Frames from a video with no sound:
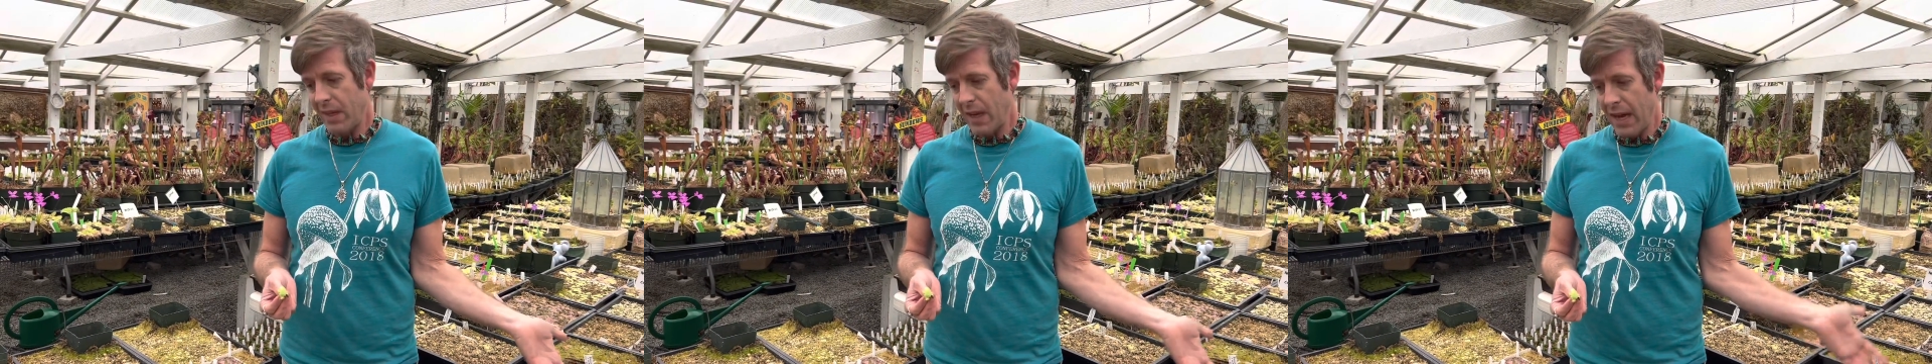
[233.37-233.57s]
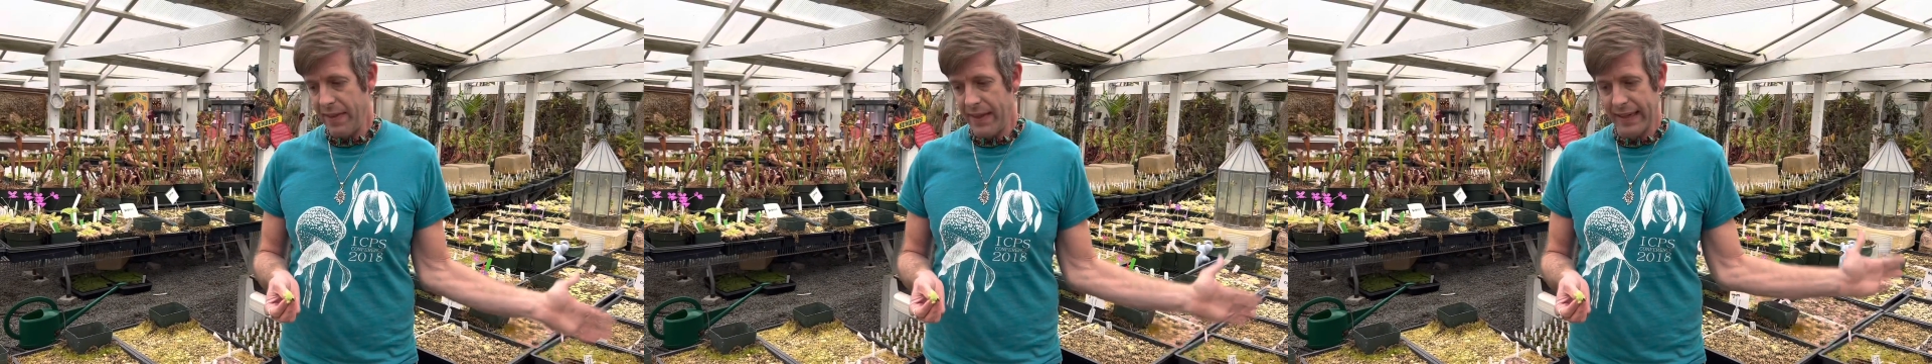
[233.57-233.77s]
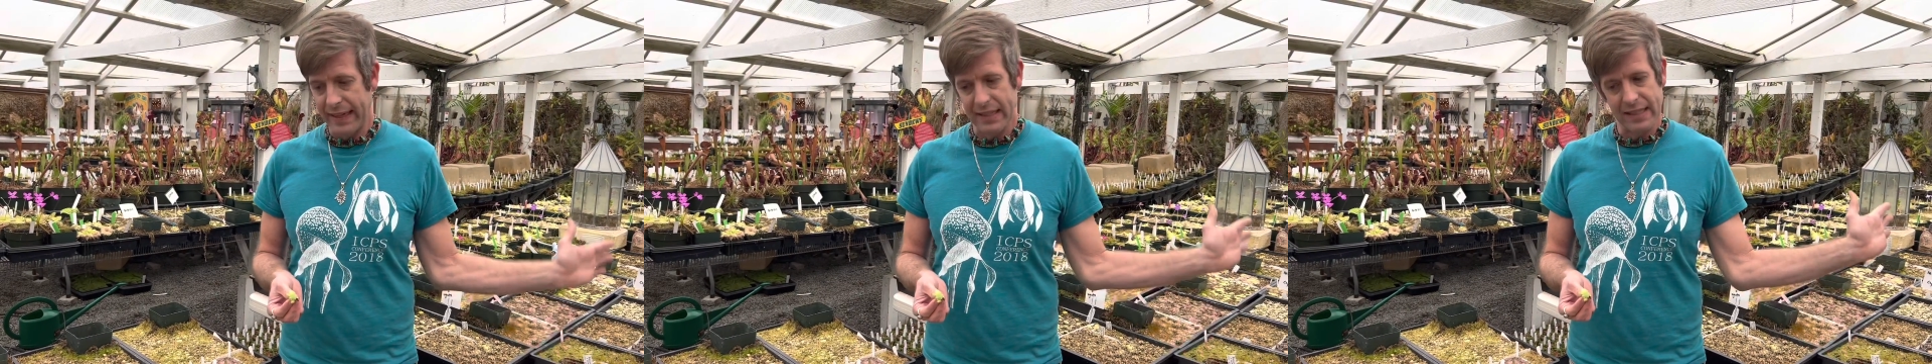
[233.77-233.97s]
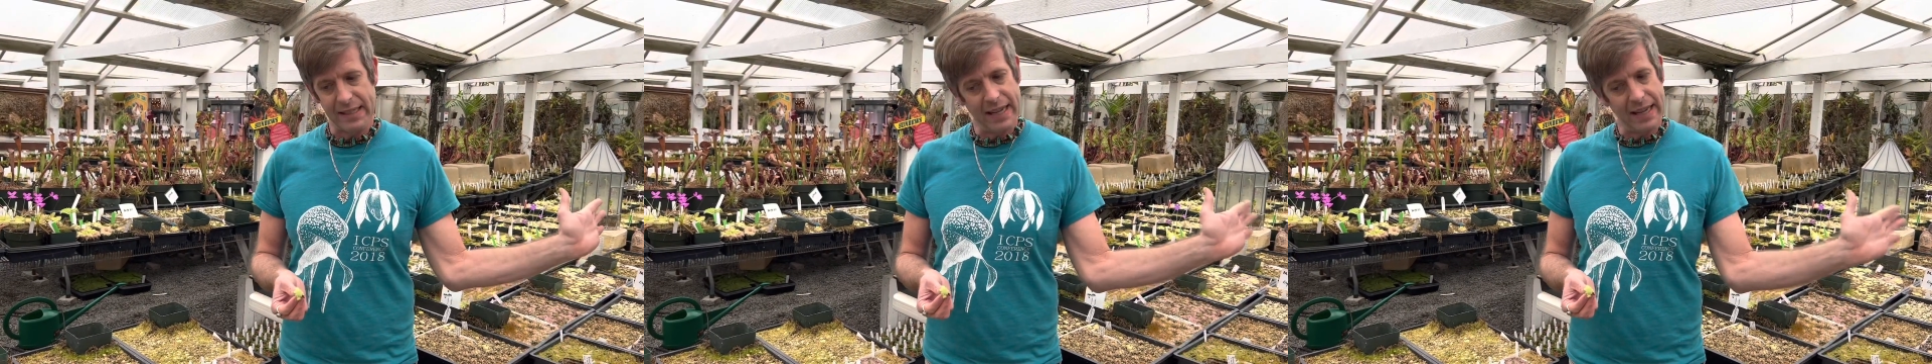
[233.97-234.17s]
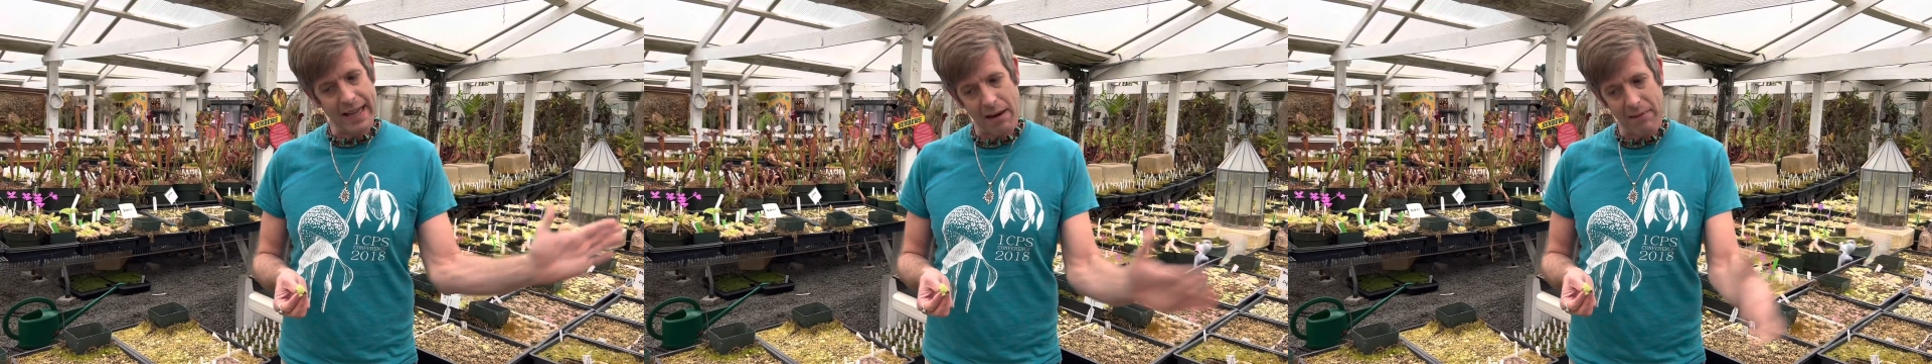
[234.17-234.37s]
and they can
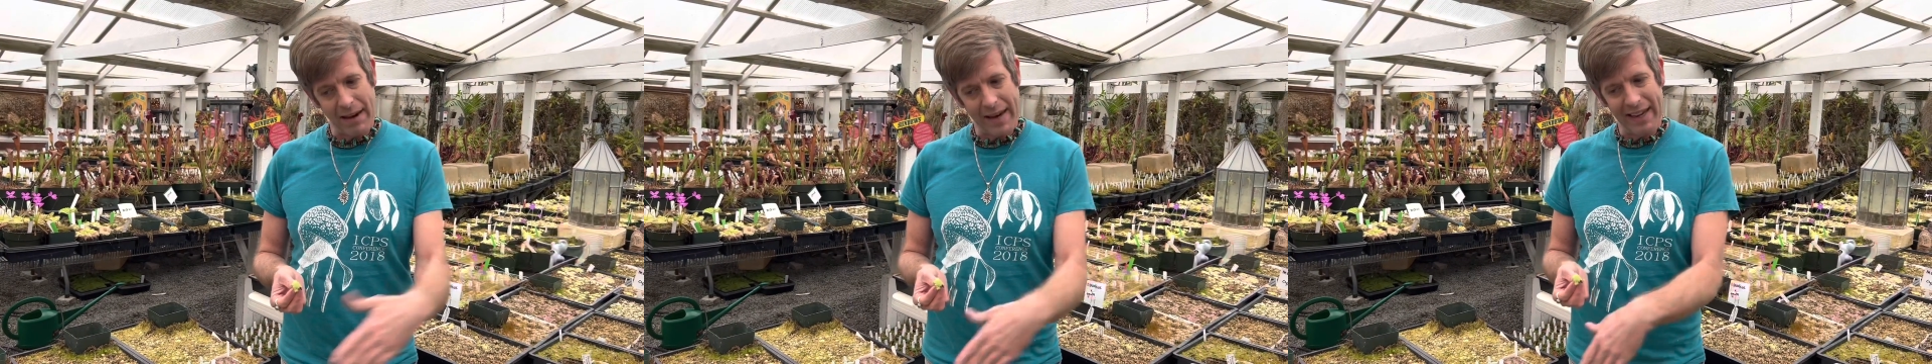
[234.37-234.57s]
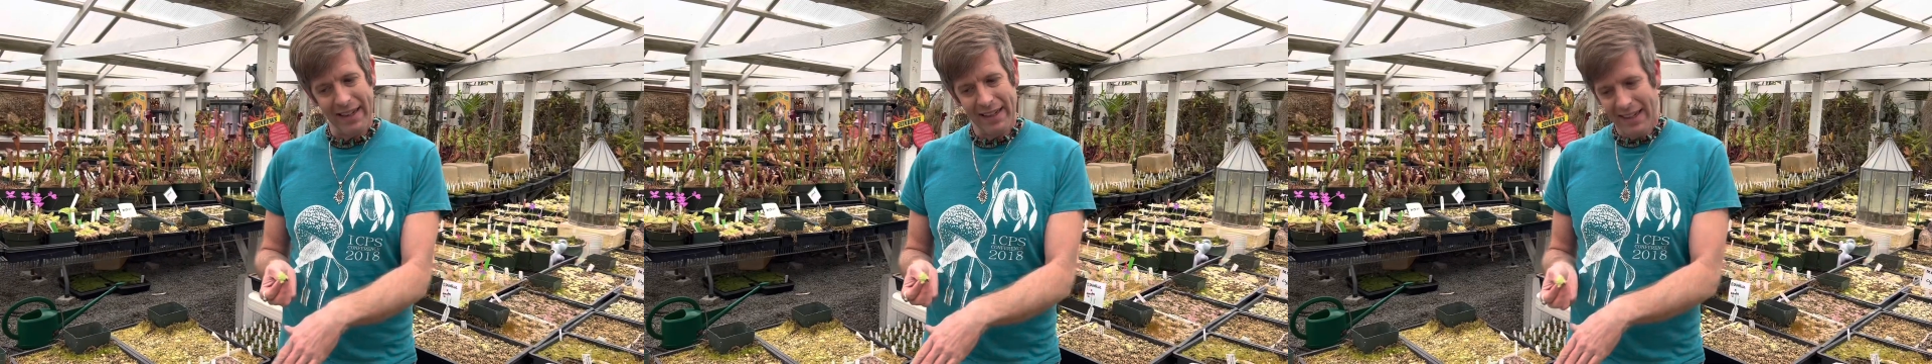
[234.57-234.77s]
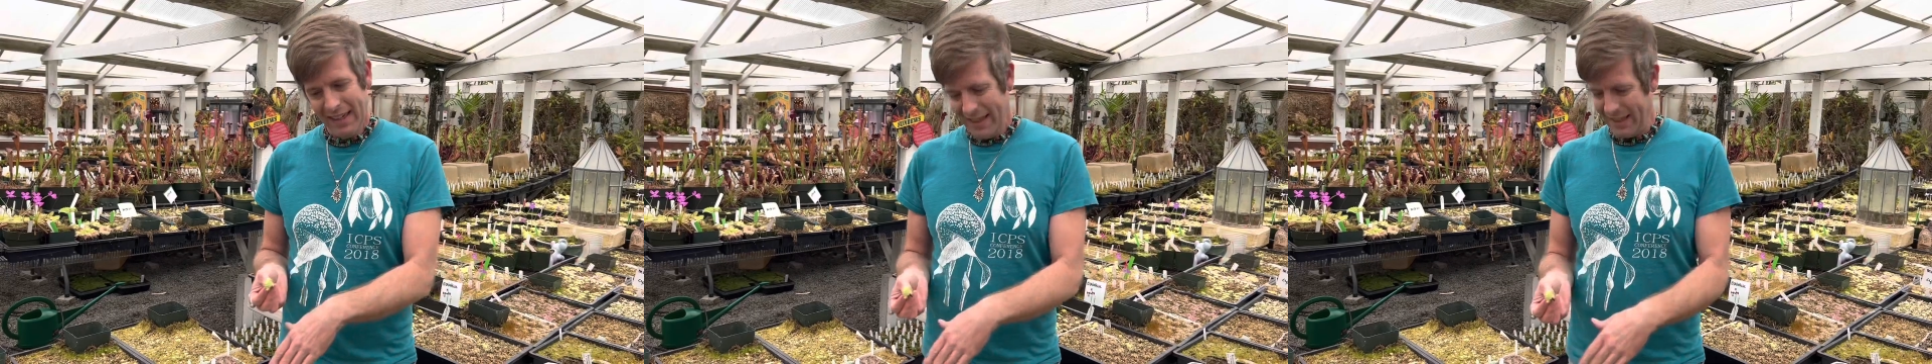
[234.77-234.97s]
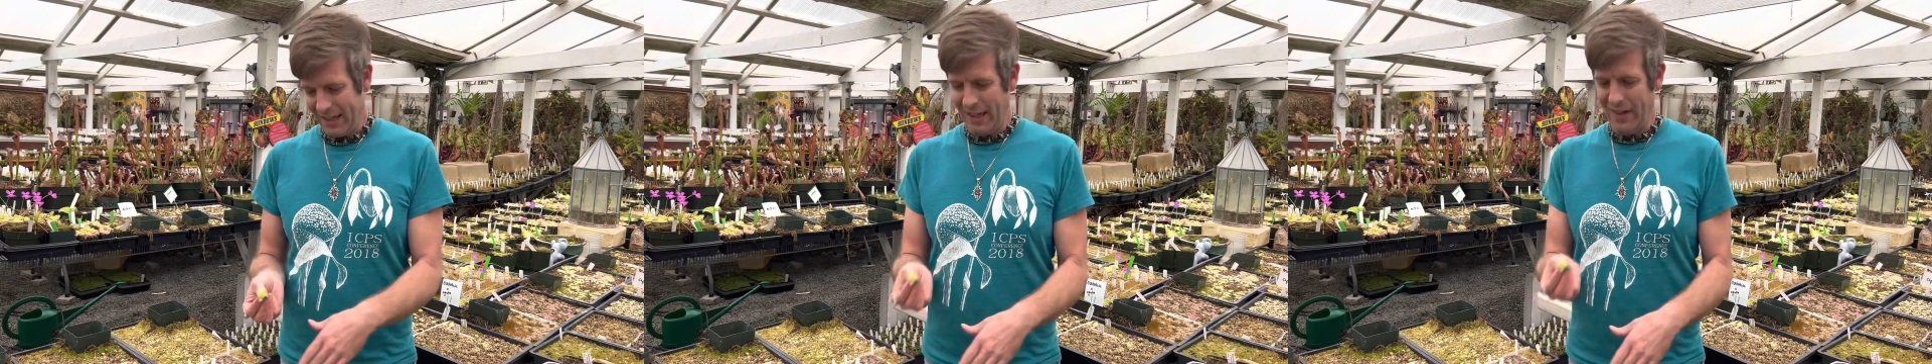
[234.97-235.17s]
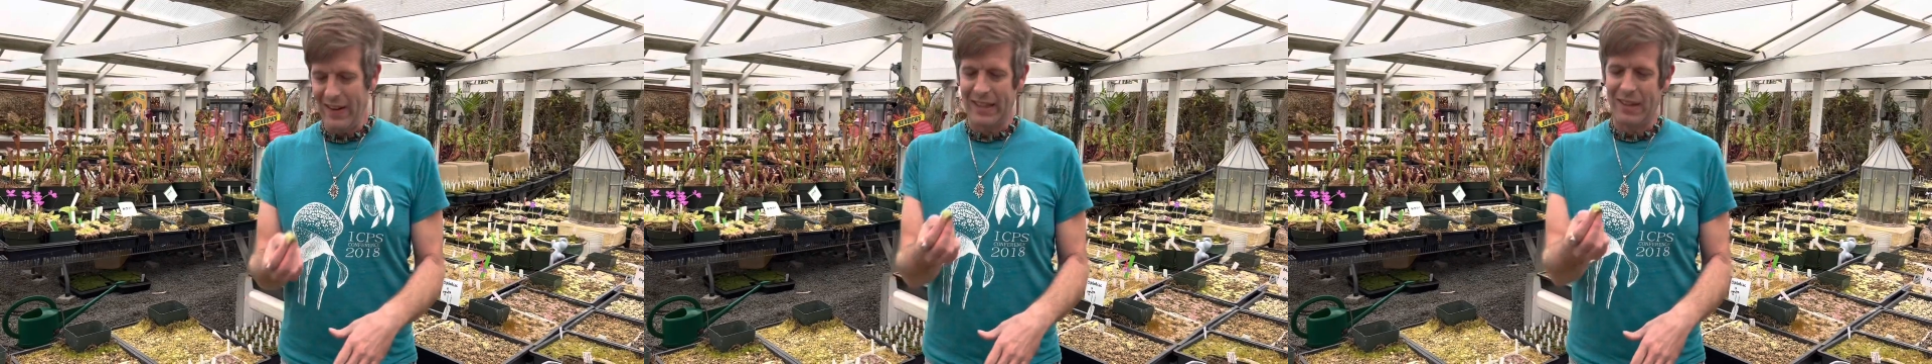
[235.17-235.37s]
stay that way till
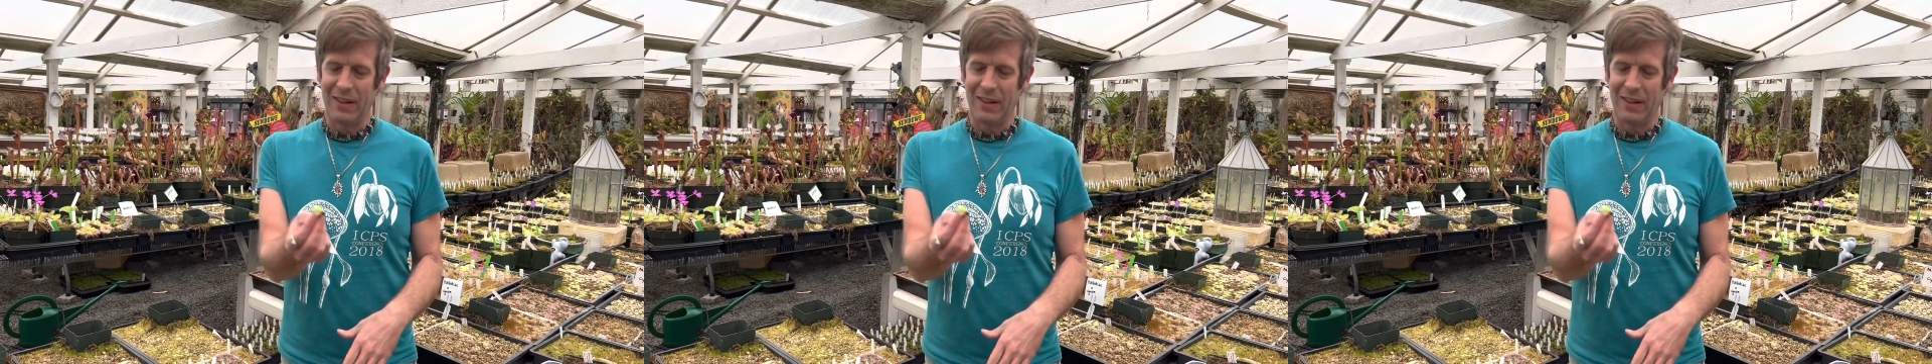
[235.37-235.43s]
they make